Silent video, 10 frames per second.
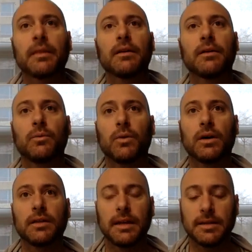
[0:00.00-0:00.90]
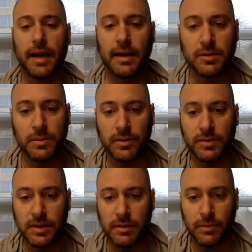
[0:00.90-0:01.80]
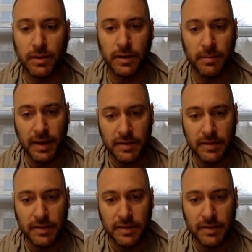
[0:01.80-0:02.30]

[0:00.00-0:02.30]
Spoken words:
What are the intangibles that really make